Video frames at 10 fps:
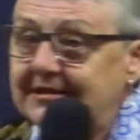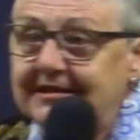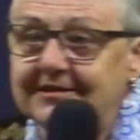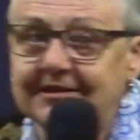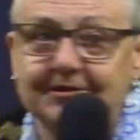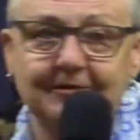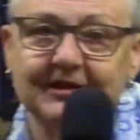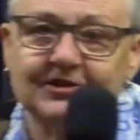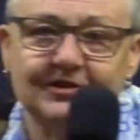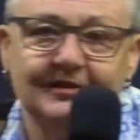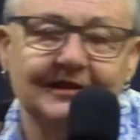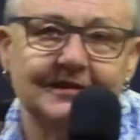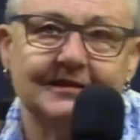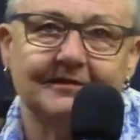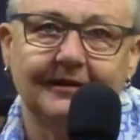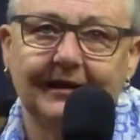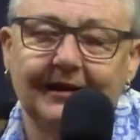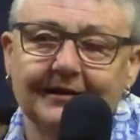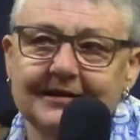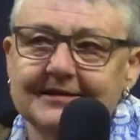my sense of direction is,
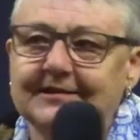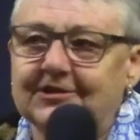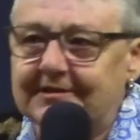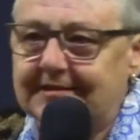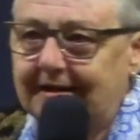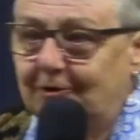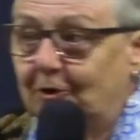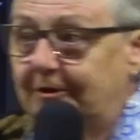let's just say,